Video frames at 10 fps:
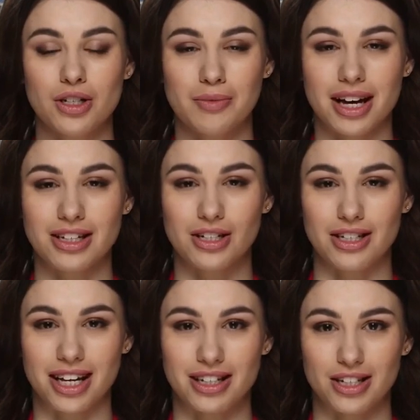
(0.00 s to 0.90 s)

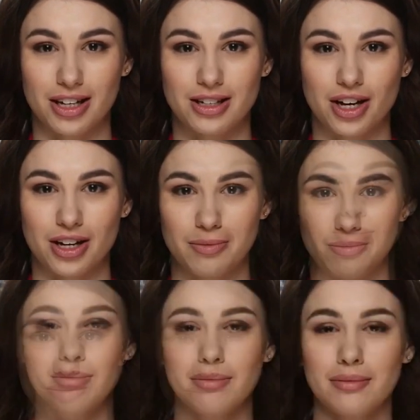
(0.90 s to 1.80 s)
matchstat.com.
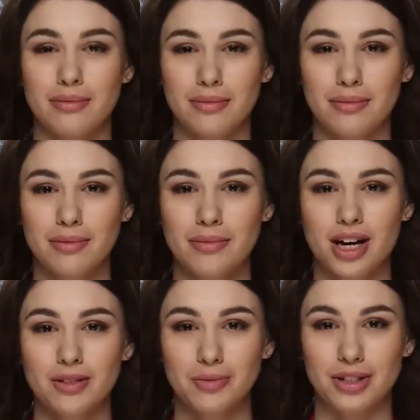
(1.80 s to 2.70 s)

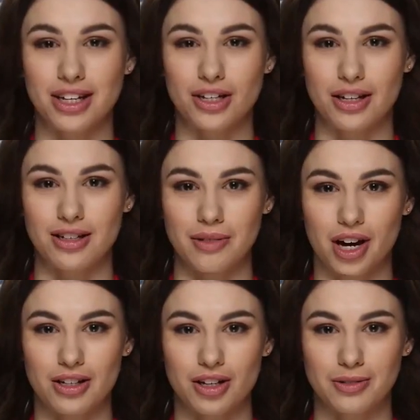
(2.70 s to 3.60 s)
Our predictions
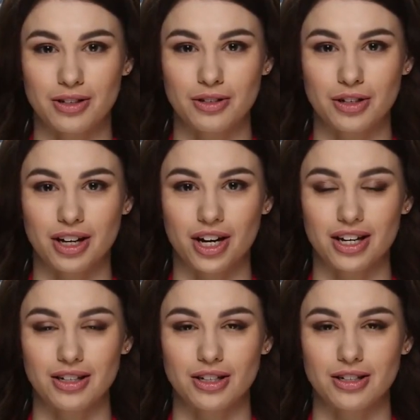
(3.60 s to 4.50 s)
also include
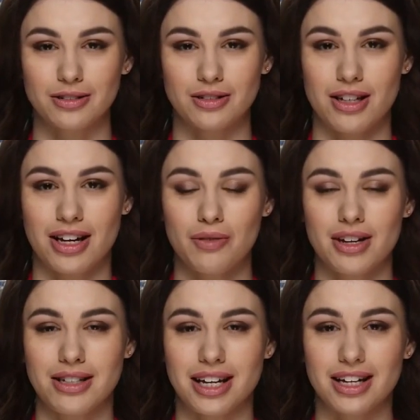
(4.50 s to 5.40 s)
odds, so you
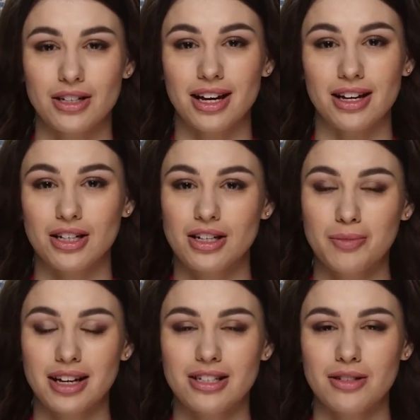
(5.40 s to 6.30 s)
have access to the
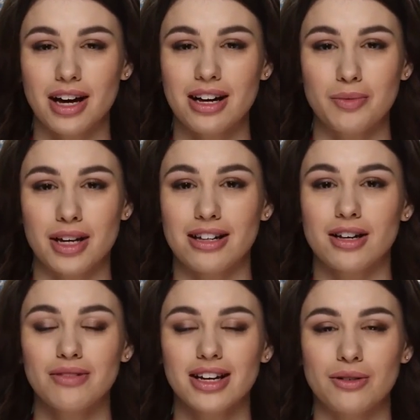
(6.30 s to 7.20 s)
best value bets
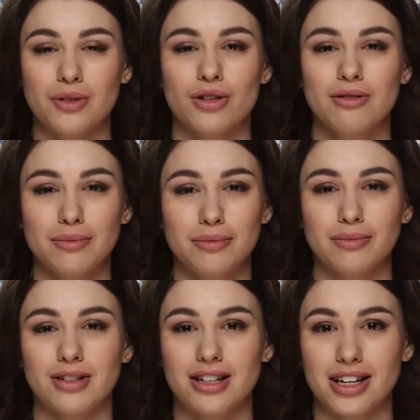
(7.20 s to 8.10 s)
available.
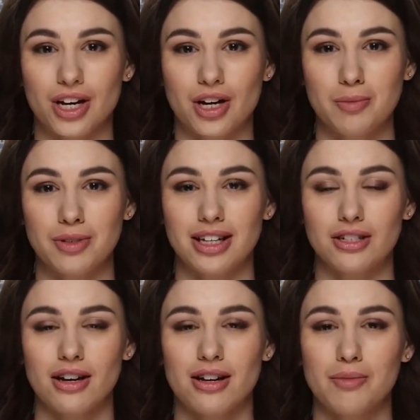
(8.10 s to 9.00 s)
See all
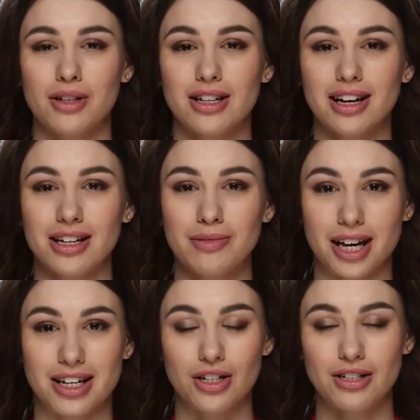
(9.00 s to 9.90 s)
predictions for today's
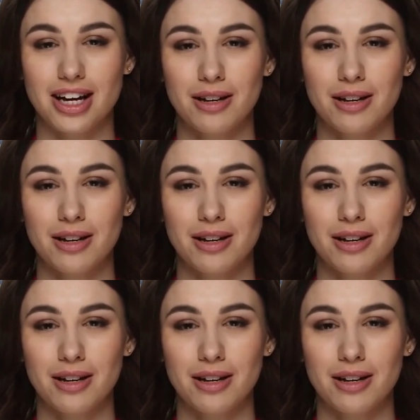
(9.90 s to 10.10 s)
matches at